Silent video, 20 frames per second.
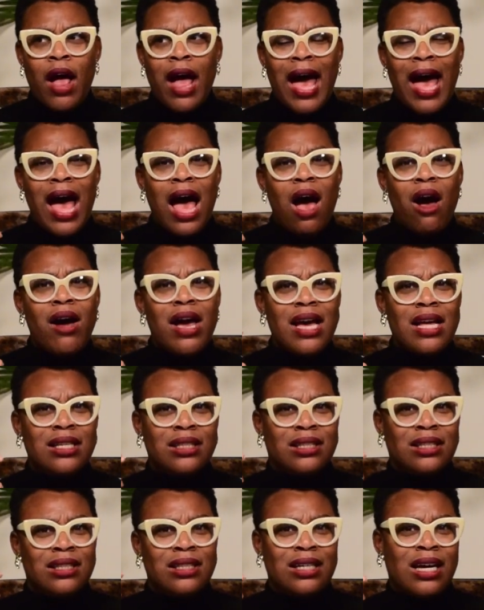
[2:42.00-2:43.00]
how
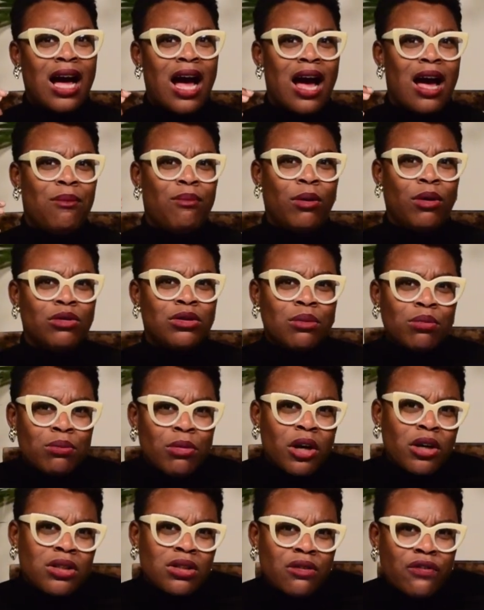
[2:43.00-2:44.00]
is God both
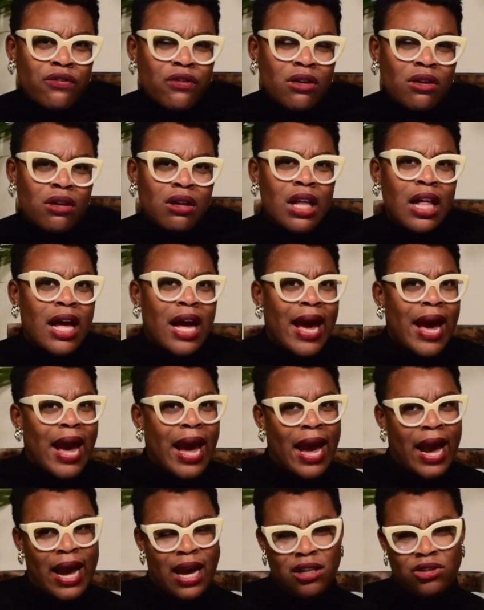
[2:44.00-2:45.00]
merciful
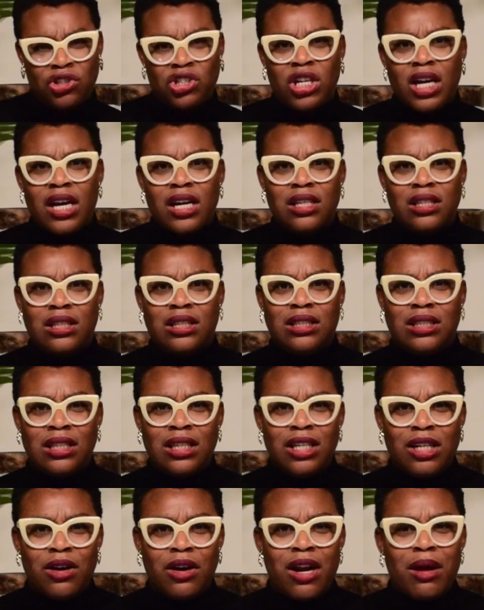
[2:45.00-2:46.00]
and just?
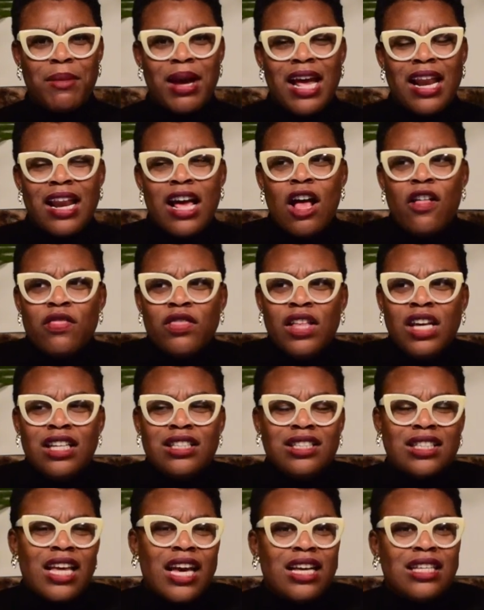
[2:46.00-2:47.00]
You know what I mean?
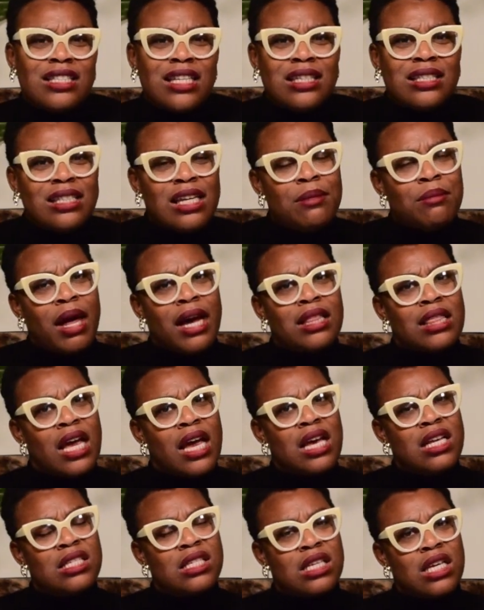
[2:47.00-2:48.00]
These things that seem like
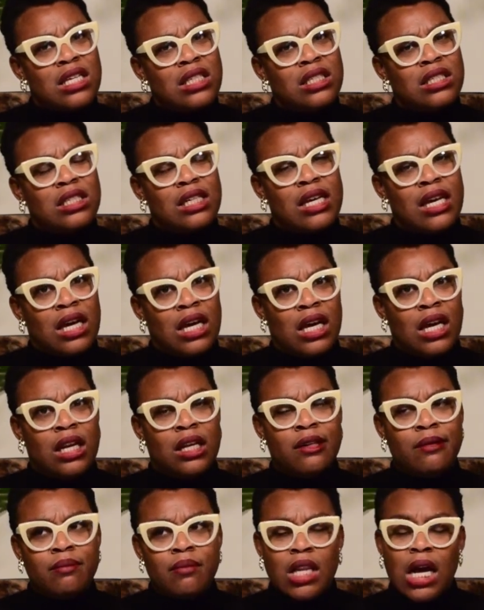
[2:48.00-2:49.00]
they exist
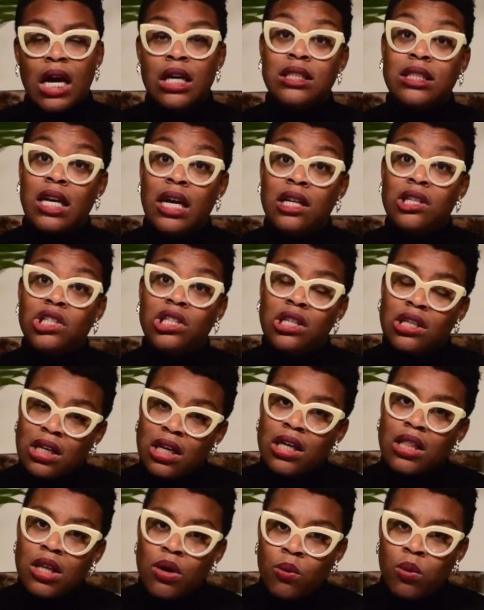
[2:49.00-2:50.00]
in attention
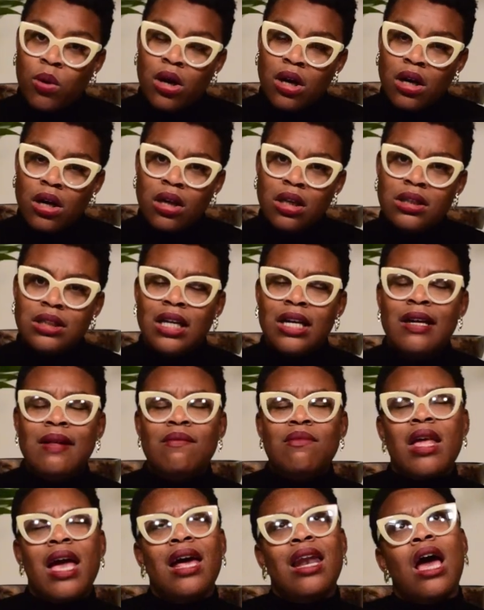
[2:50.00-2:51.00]
in the world.
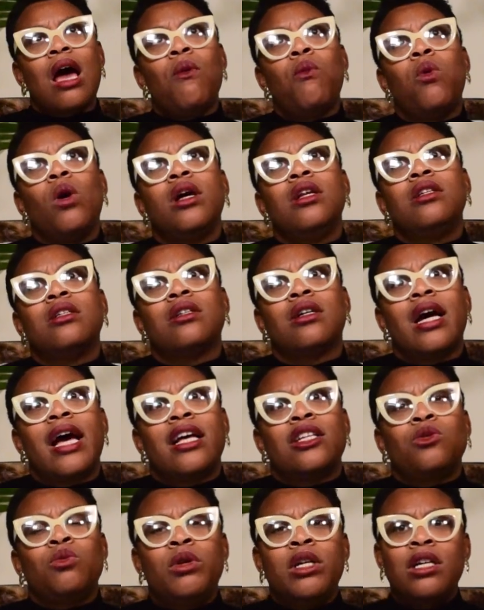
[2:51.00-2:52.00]
And I wonder,
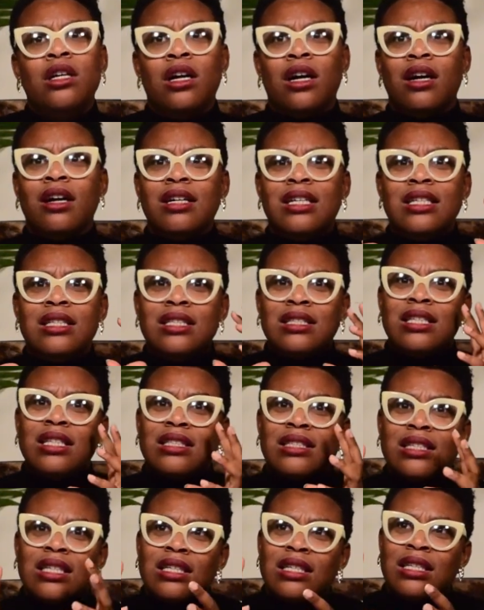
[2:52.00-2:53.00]
as we are
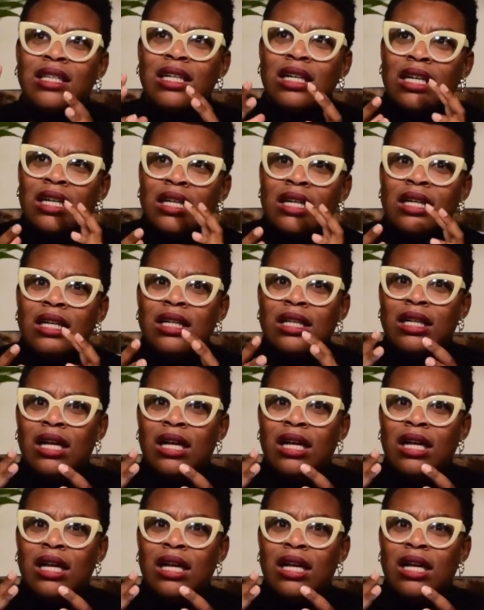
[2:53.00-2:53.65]
consistently,